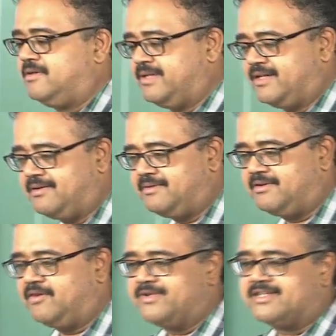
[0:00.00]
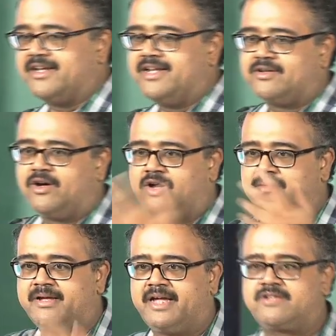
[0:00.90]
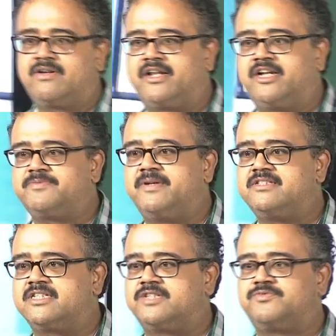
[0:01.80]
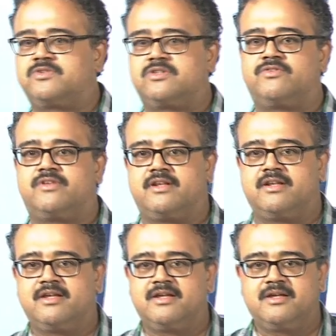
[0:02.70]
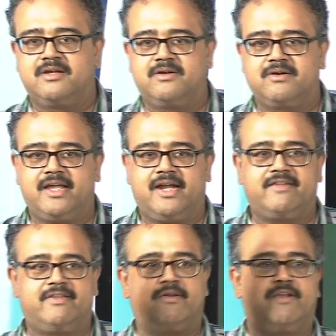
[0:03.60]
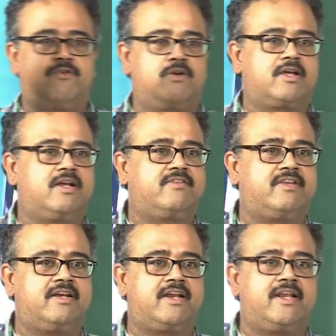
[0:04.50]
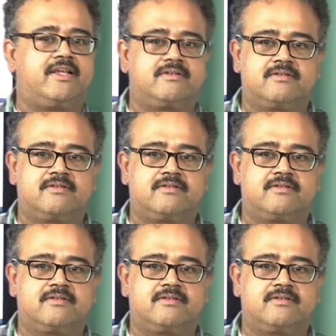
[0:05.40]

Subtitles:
I mean obviously, right, so or my actual color space is 64,000, okay, and I see only 4 colors in training.